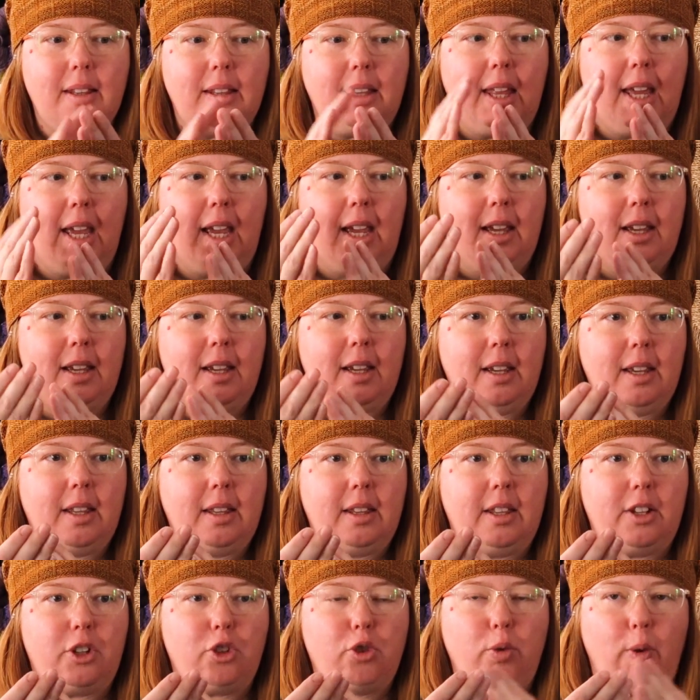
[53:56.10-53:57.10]

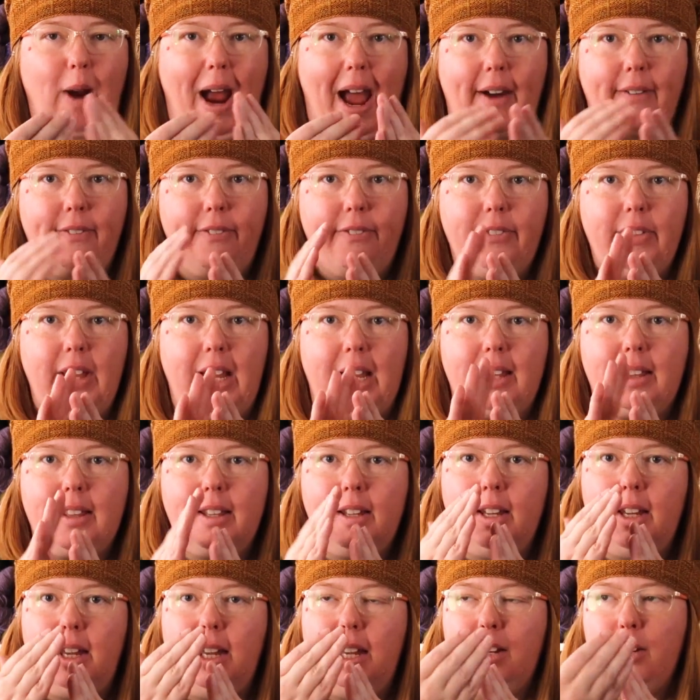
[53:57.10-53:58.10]
the traffic, like
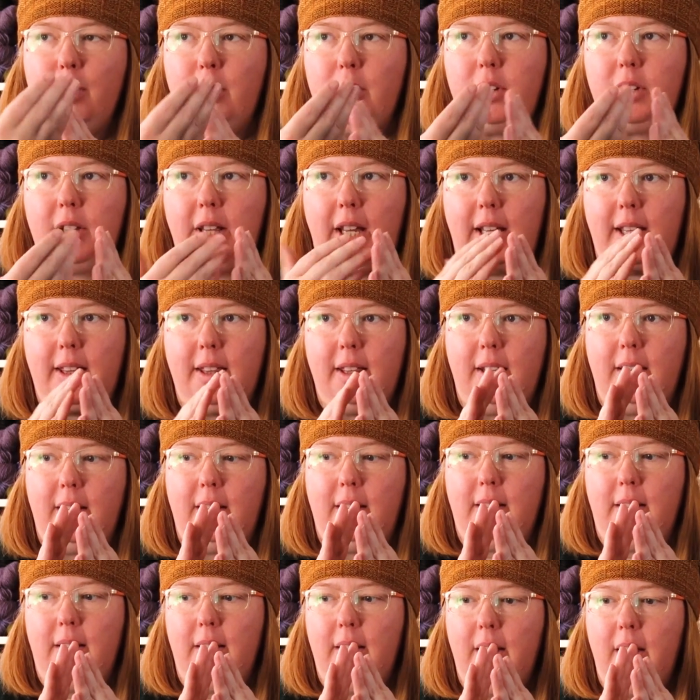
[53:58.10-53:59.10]
the inner, like
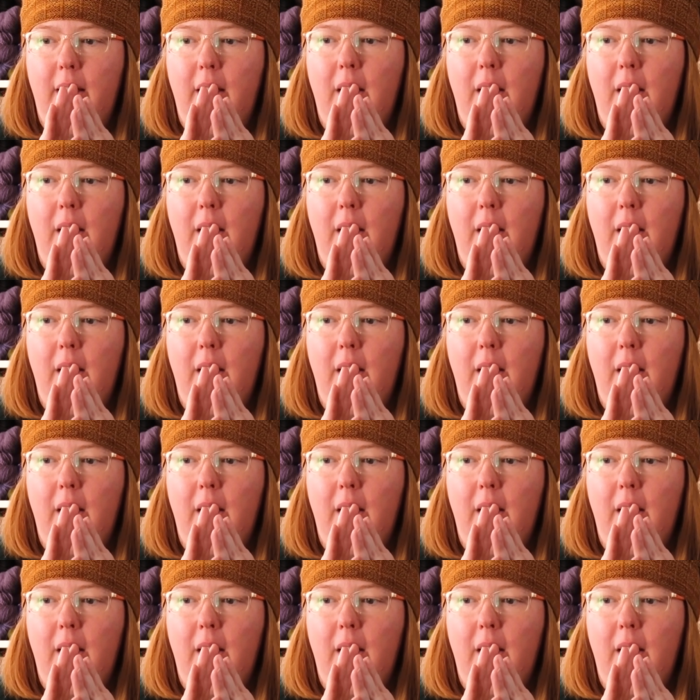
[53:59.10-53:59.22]
the,